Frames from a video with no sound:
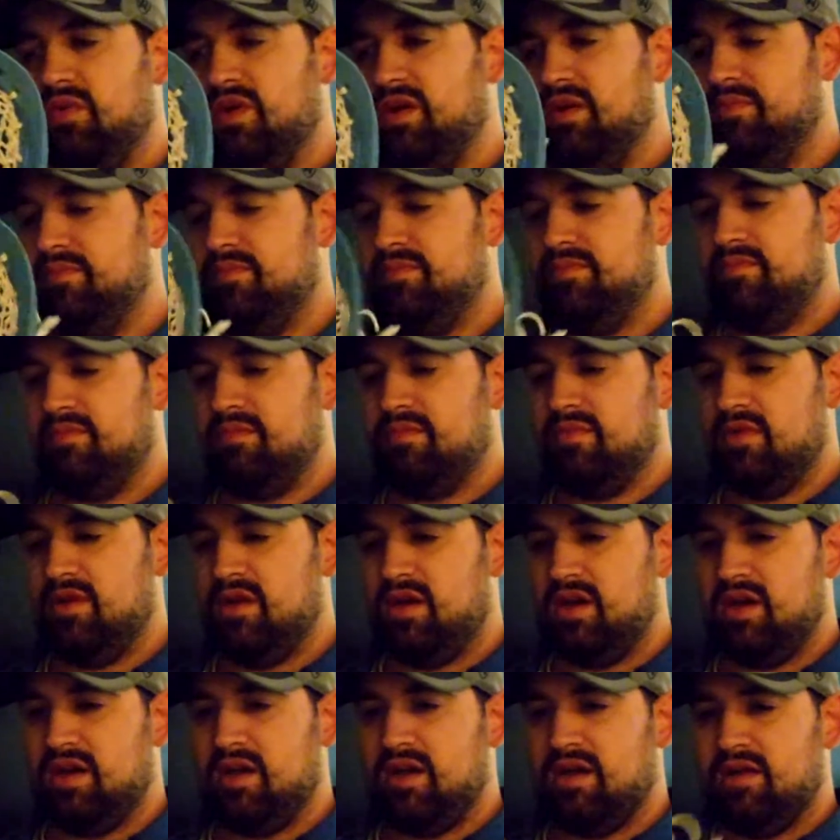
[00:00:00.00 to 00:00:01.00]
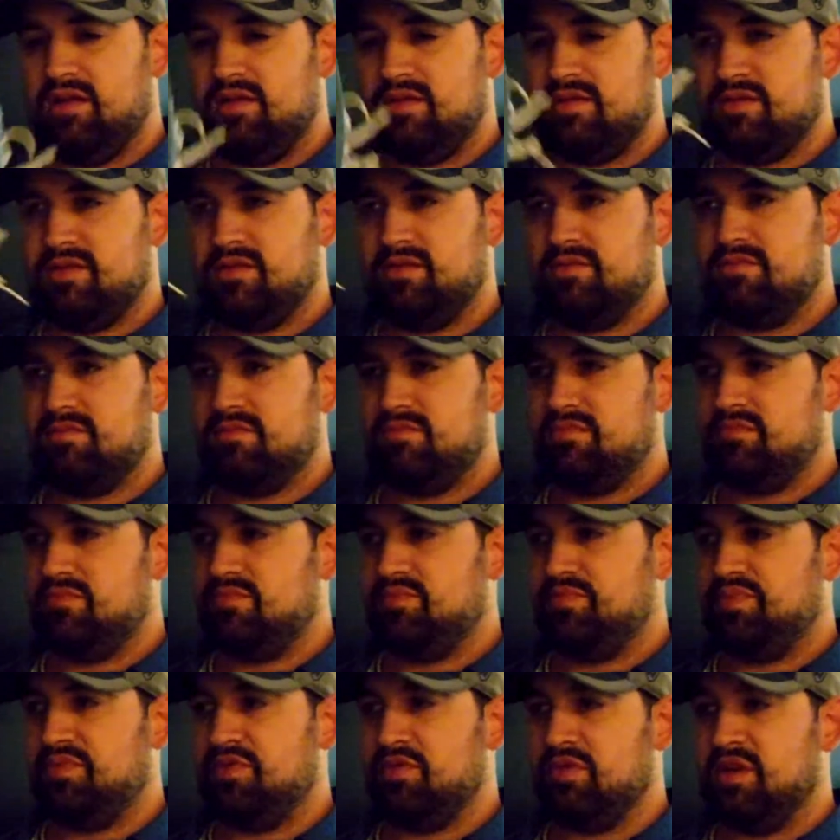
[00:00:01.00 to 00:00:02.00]
whip. It's
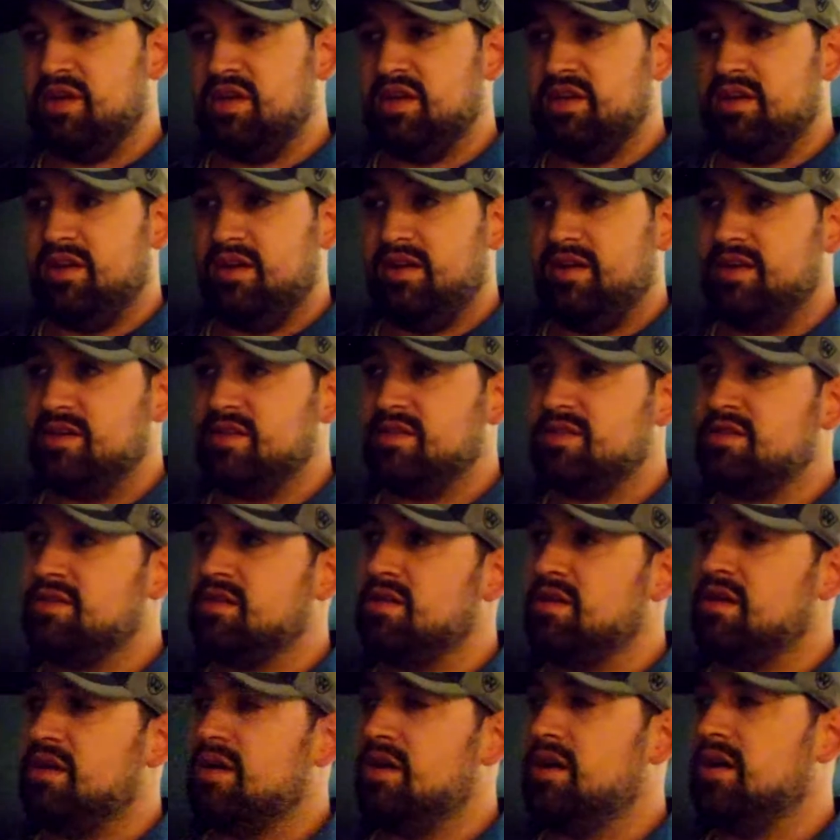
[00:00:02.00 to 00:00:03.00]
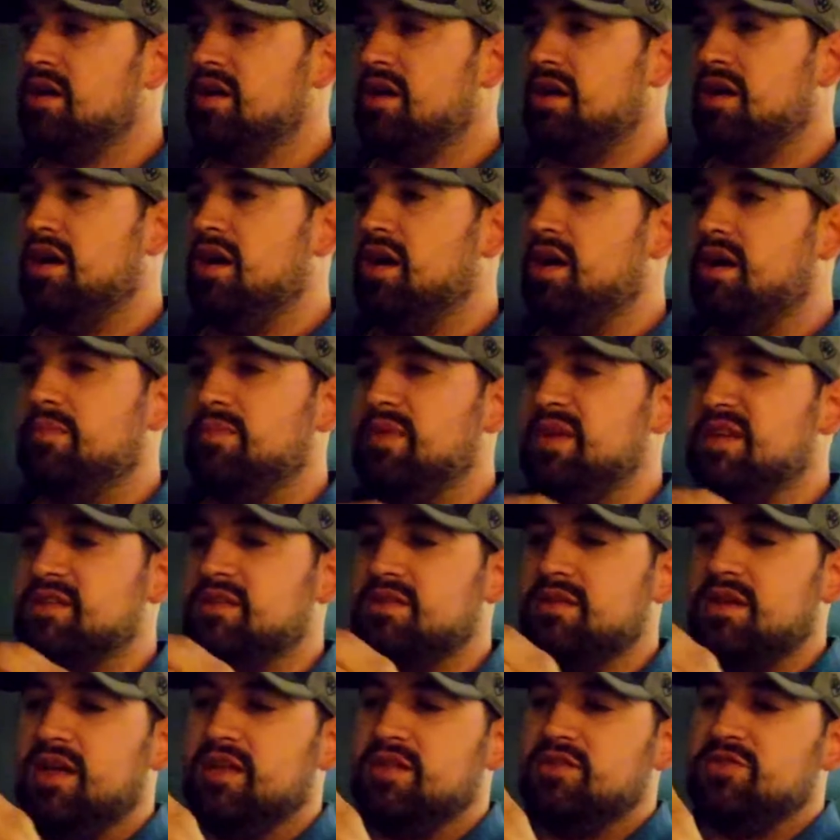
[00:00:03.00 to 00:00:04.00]
pretty nice.
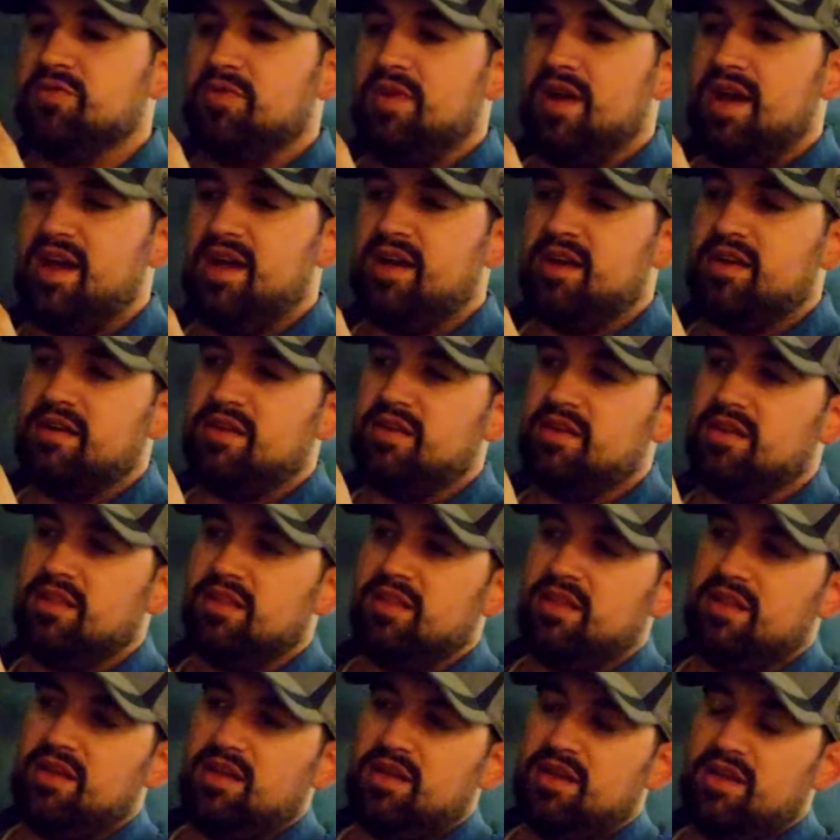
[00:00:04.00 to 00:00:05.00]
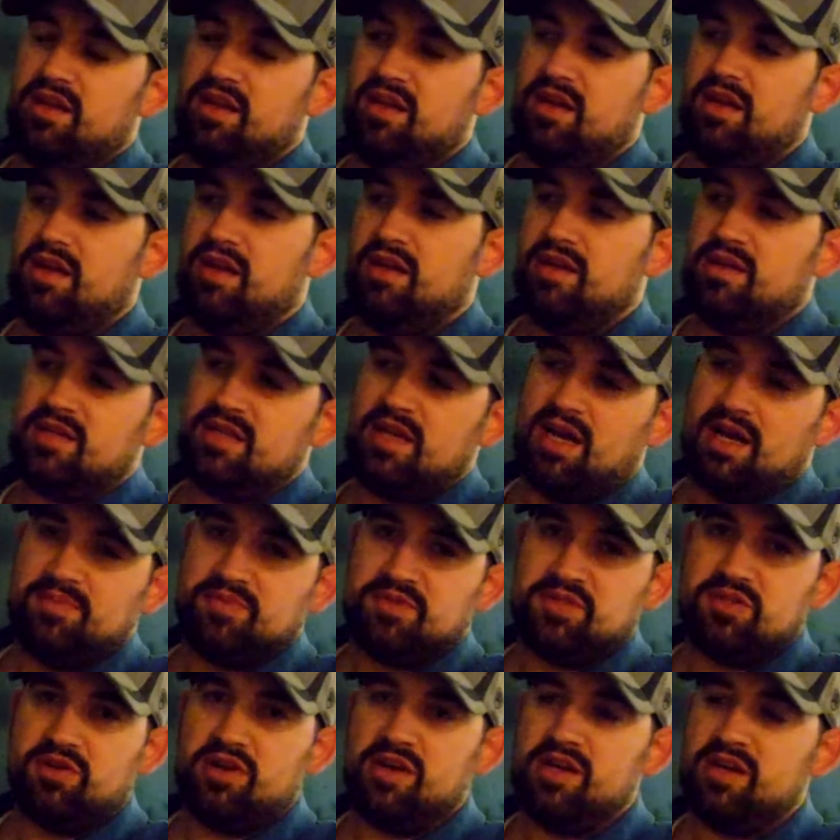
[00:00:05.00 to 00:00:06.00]
Basically, I dragged the
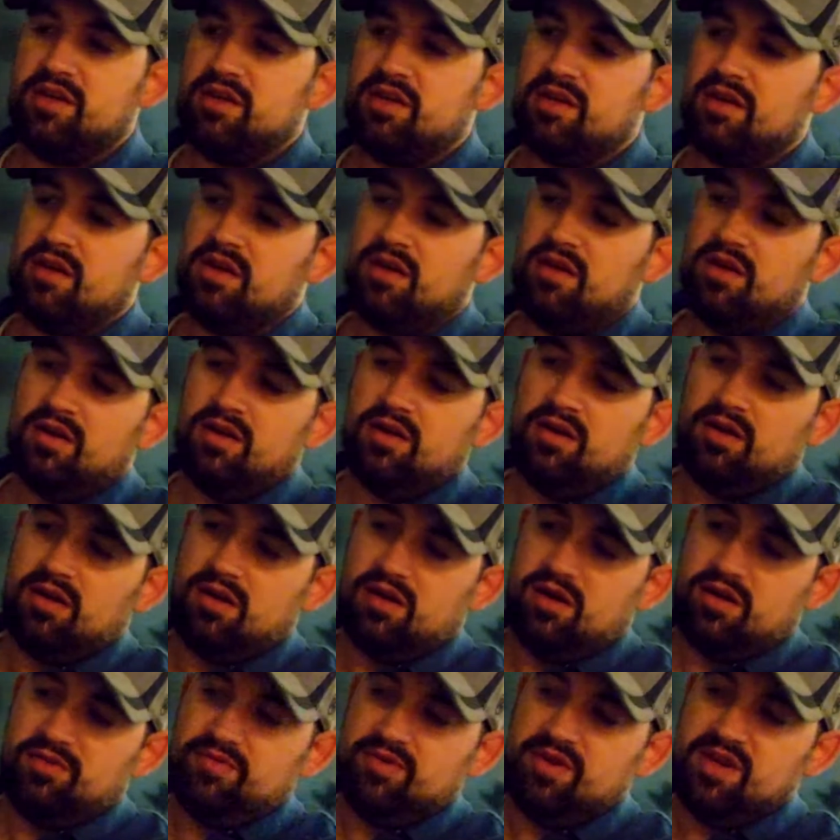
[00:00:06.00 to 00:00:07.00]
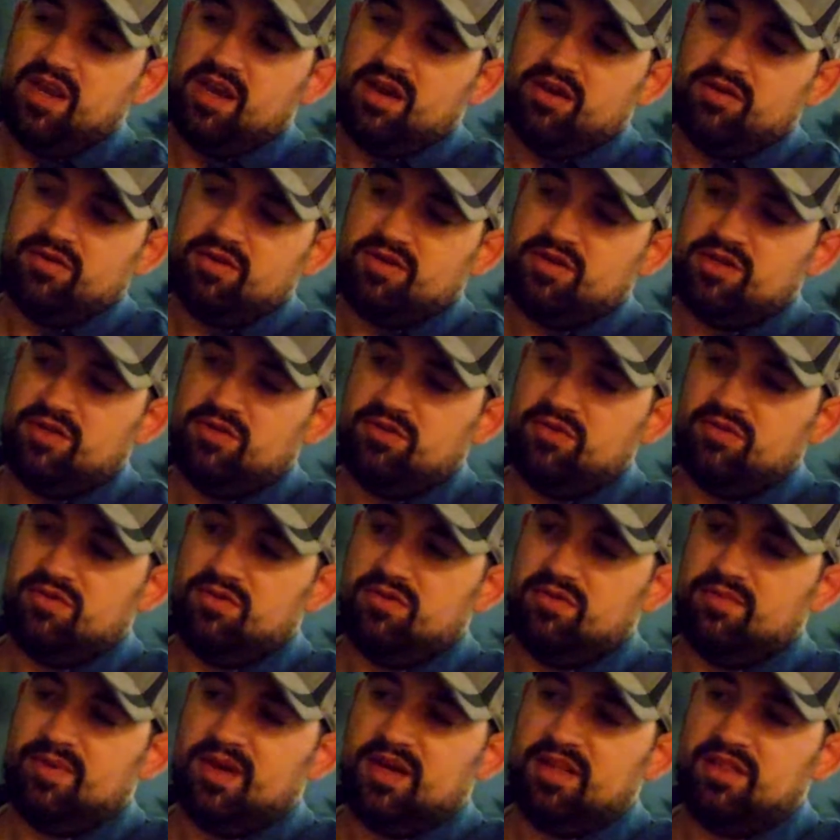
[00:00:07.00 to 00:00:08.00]
top string all the way down
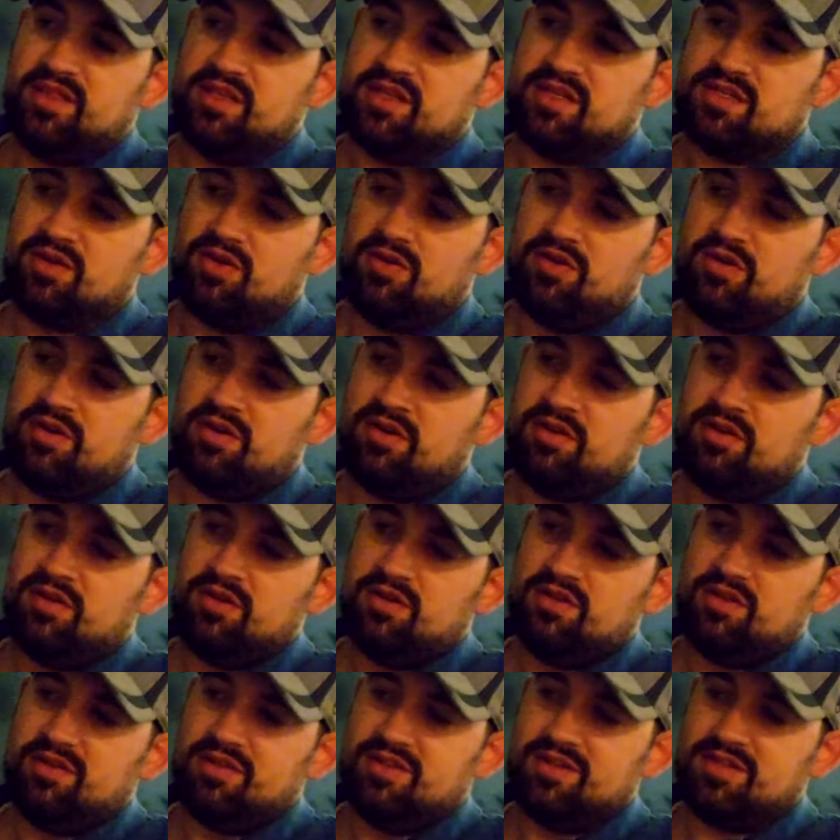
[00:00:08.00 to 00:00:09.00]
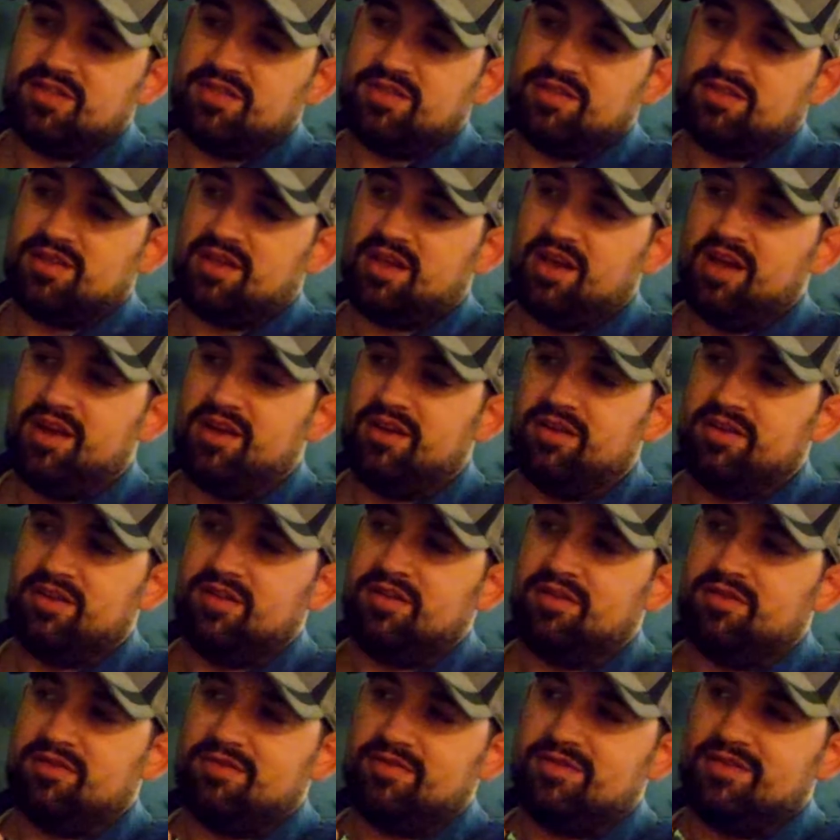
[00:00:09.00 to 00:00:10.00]
to about this hole. This is kind of,